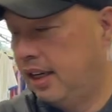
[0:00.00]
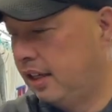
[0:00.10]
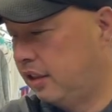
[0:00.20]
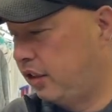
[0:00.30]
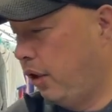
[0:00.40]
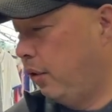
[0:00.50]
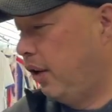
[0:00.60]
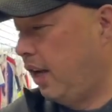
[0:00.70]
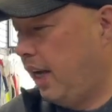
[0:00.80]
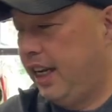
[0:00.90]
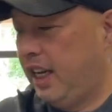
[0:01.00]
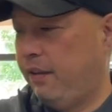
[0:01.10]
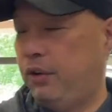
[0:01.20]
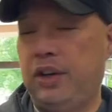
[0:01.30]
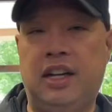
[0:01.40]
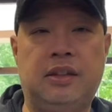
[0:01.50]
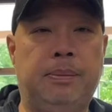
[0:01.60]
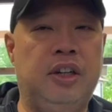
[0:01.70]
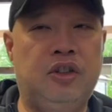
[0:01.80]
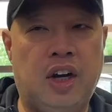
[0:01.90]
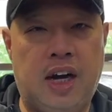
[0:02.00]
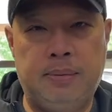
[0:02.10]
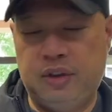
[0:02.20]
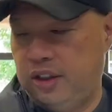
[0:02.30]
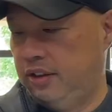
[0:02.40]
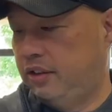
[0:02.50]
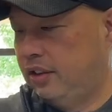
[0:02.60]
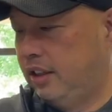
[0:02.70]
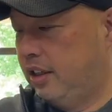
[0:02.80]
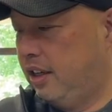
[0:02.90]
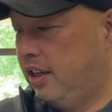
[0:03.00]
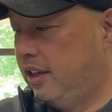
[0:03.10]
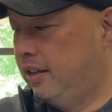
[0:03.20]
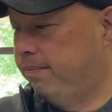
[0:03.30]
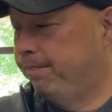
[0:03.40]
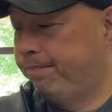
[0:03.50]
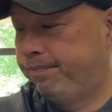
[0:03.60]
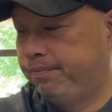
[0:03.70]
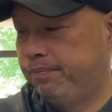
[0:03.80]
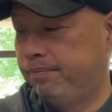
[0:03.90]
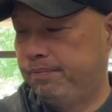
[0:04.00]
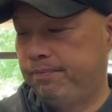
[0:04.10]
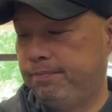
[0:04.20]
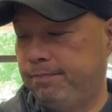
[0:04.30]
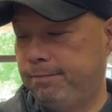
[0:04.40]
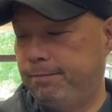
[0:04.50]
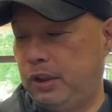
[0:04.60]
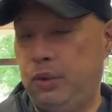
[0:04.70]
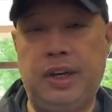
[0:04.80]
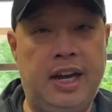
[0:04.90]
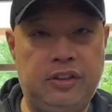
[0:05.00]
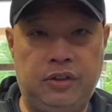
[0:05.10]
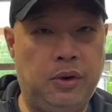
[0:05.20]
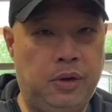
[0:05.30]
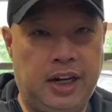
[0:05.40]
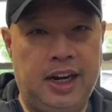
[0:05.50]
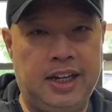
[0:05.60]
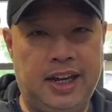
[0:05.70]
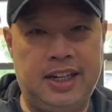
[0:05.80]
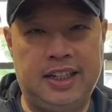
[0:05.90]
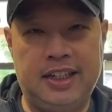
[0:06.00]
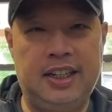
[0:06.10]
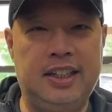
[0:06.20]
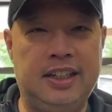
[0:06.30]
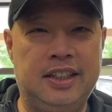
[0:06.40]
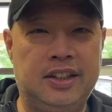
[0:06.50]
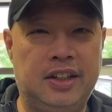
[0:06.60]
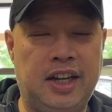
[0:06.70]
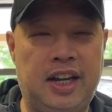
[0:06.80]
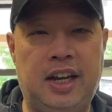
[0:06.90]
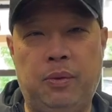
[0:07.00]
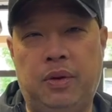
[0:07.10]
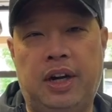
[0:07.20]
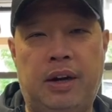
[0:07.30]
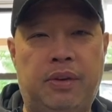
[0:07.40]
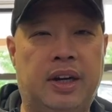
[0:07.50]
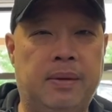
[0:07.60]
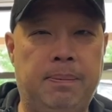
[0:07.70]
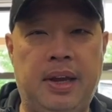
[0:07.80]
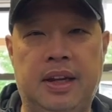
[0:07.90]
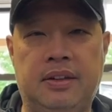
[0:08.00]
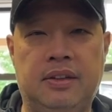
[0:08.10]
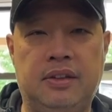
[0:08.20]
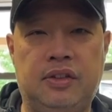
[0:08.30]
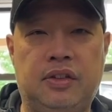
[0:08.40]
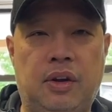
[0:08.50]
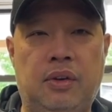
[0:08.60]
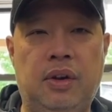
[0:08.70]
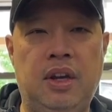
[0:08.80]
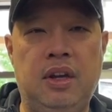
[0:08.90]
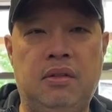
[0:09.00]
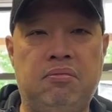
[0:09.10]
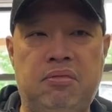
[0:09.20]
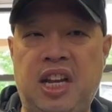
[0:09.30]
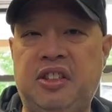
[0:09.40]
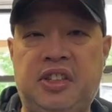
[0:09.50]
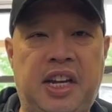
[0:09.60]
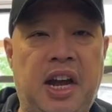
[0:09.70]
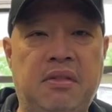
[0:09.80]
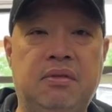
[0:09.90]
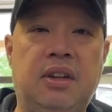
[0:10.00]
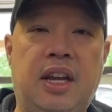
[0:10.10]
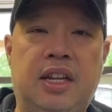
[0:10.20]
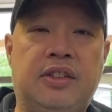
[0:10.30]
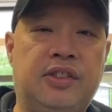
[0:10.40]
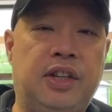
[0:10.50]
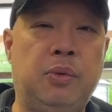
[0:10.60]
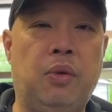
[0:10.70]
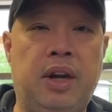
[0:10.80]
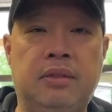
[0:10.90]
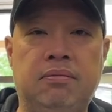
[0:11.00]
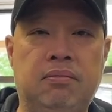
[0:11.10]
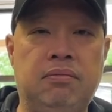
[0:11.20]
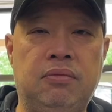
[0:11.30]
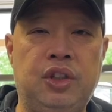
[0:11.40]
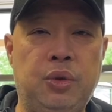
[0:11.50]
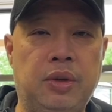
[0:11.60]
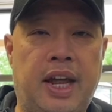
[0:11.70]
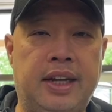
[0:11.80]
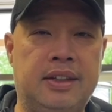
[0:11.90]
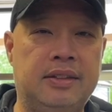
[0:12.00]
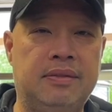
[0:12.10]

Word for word: So I gave you guys a bunch of options. Um, you guys know what I like, okay, and what I recommend. So test it out and see what you like.